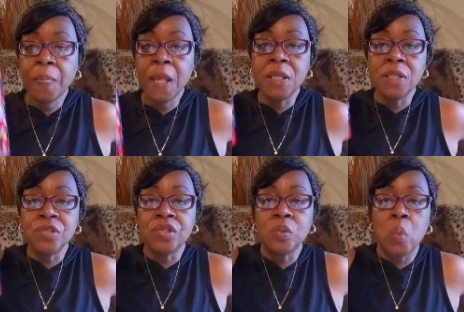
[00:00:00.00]
And this is
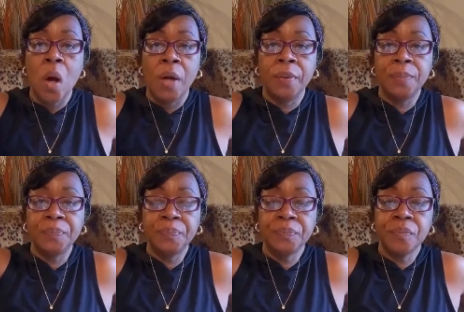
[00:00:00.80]
just water.
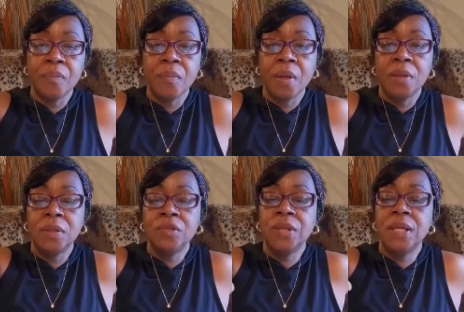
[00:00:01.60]

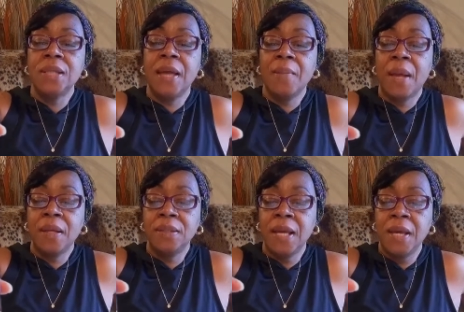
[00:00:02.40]
Don't you guys like my
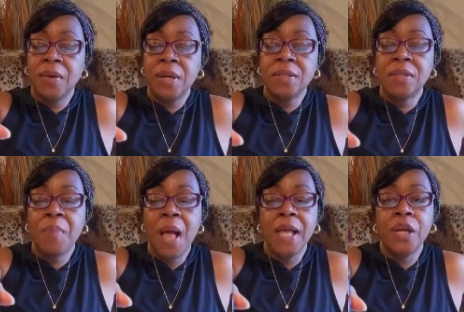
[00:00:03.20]
container? It's the
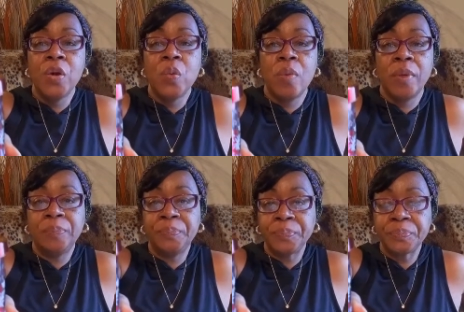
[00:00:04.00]
Pioneer
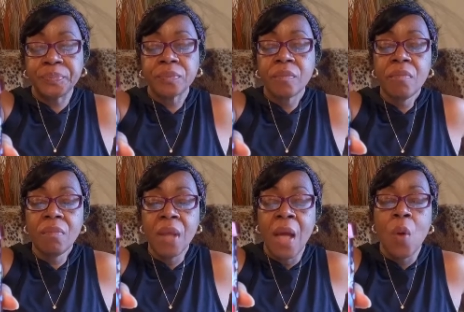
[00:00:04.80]
Woman.
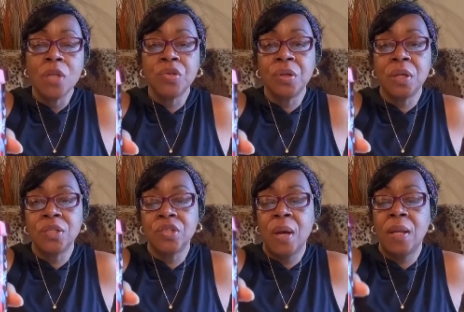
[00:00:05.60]
I watch her cooking
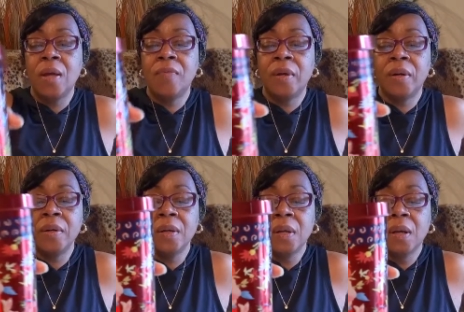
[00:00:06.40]
show. I love her.
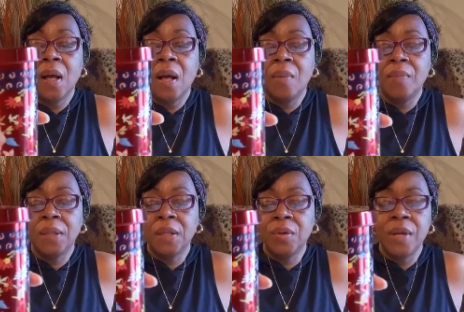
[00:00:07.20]
I
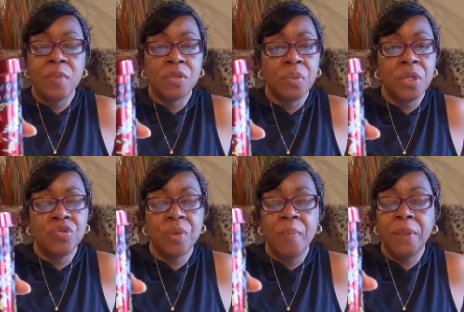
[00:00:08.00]
think her name is Ree
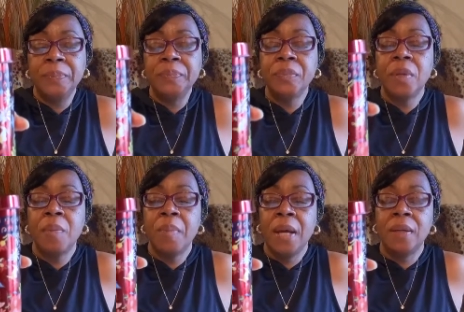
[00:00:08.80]
Drummond.
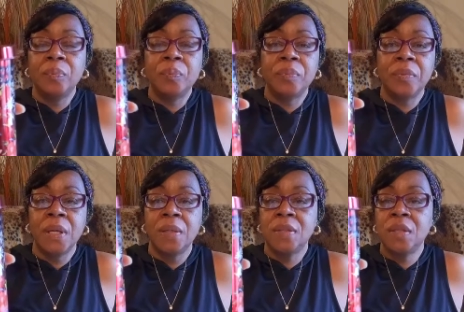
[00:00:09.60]
But
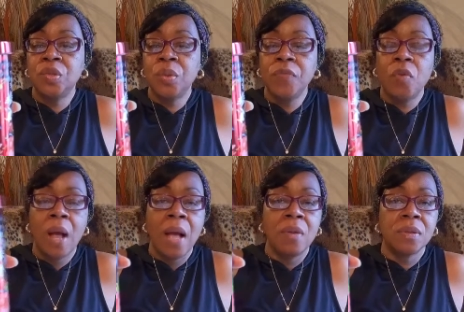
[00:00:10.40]
it's a
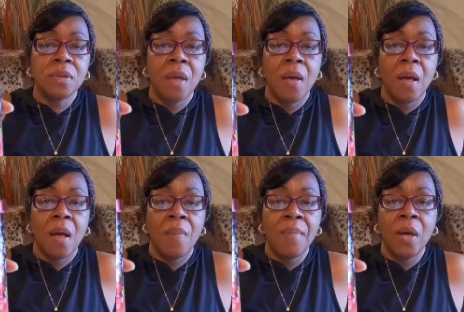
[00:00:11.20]
24-ounce
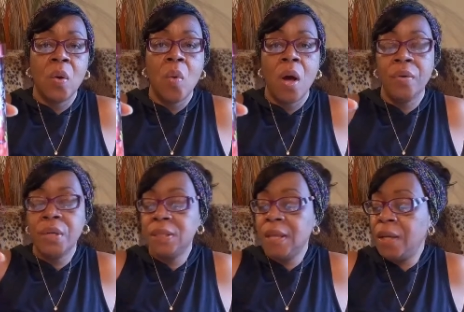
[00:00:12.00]
metal water
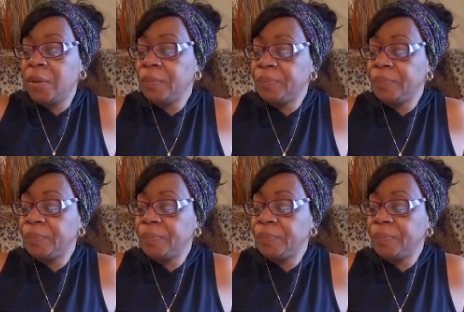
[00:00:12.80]
container.